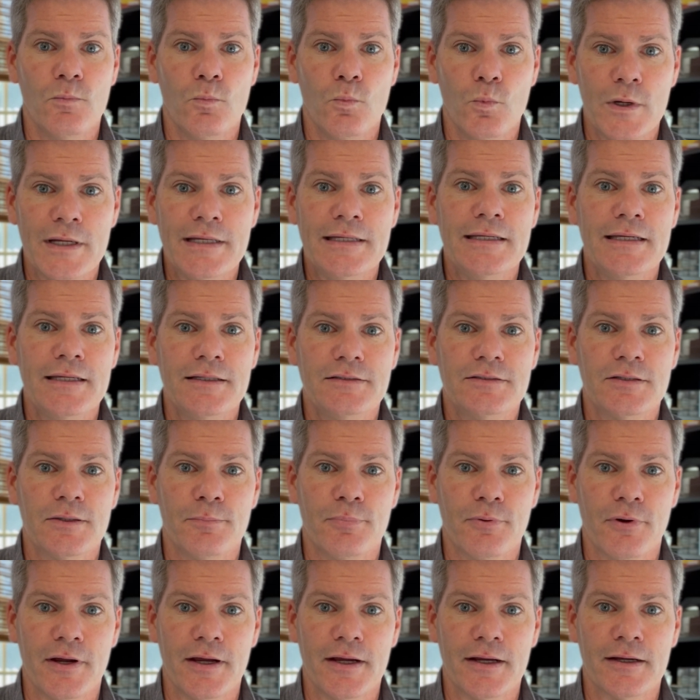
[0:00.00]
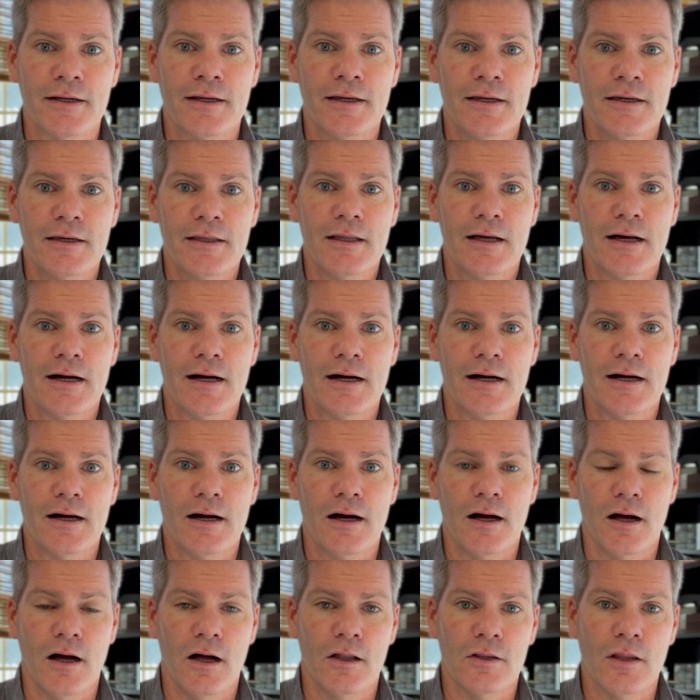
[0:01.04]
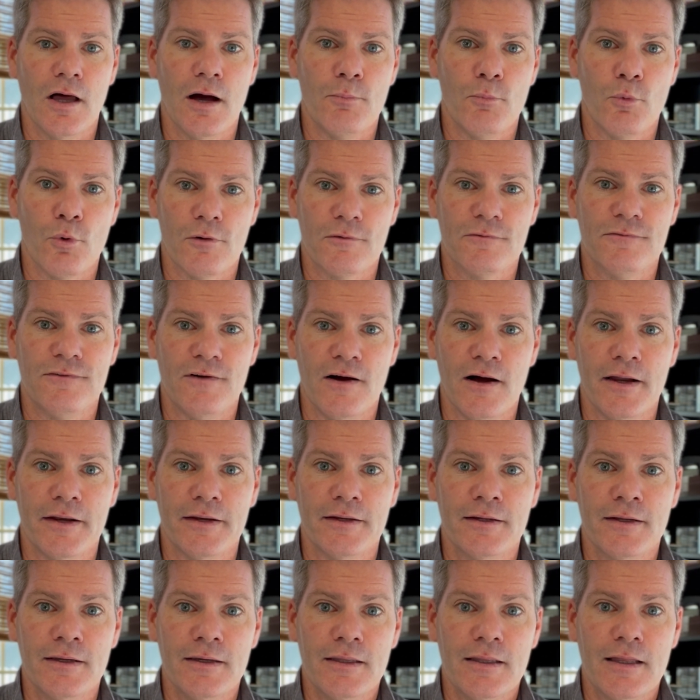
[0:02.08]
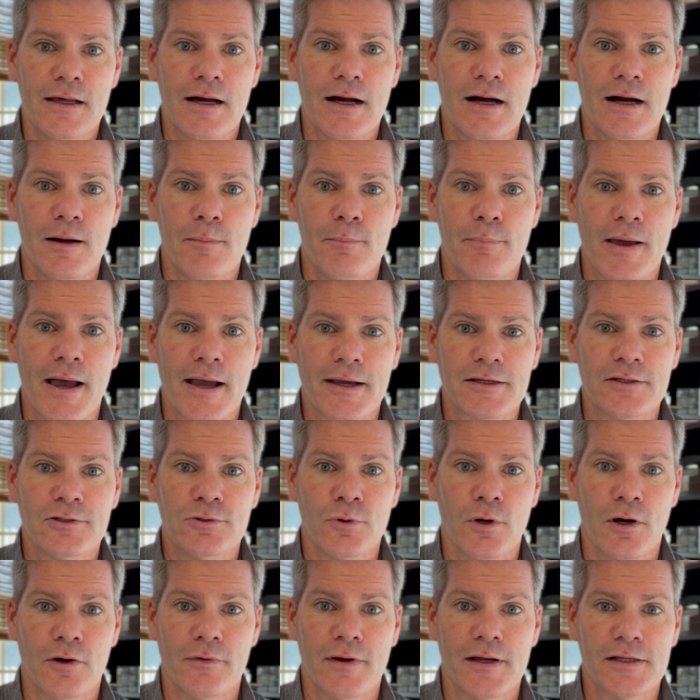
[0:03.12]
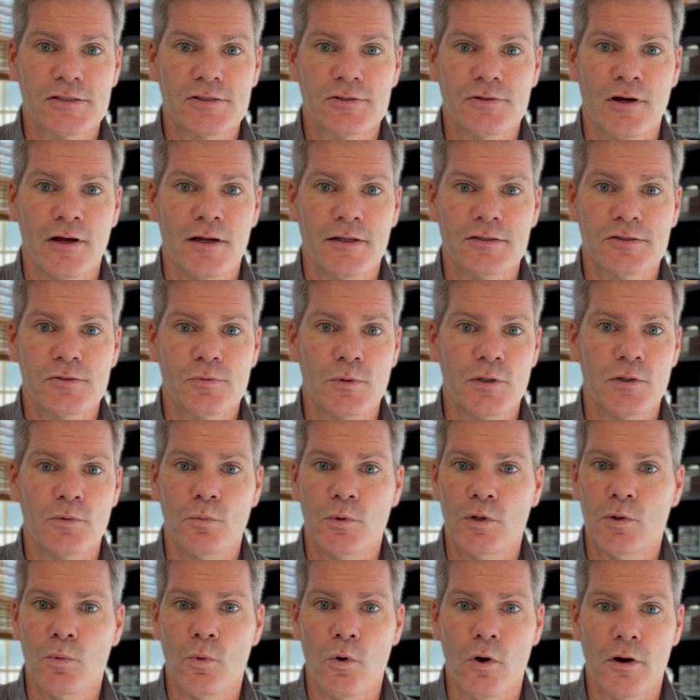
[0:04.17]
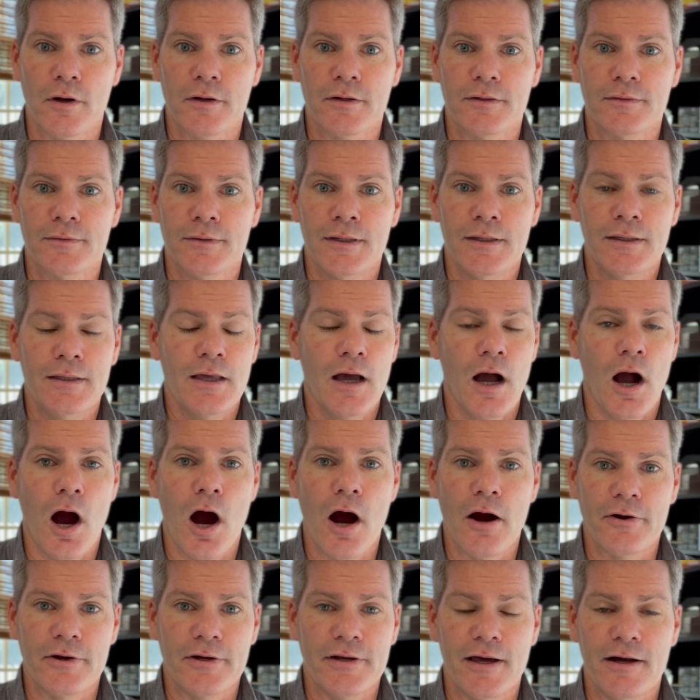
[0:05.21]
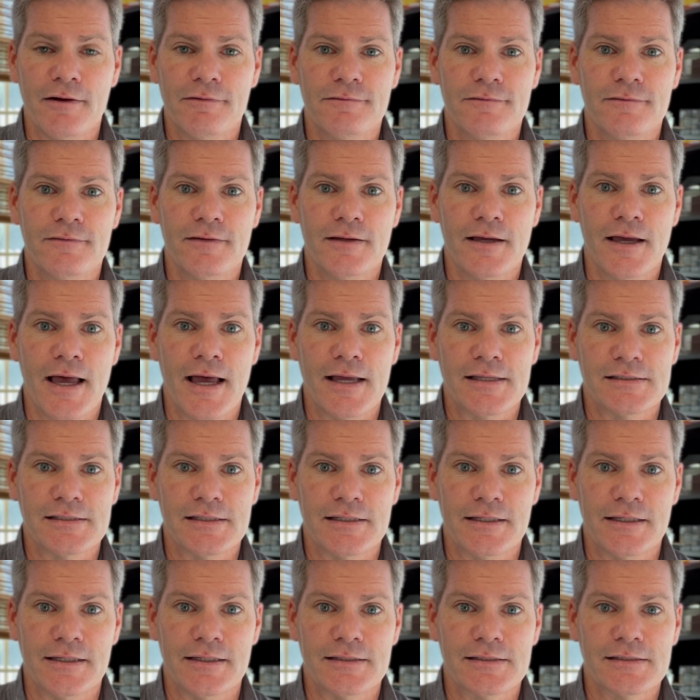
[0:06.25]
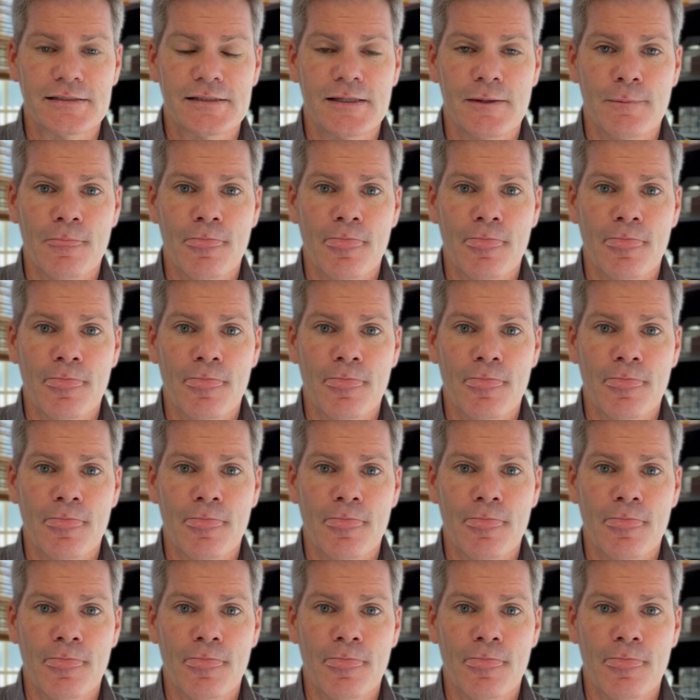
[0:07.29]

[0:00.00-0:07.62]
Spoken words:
We need to bring a lot more fun back into our restaurants. We work hard enough as it is.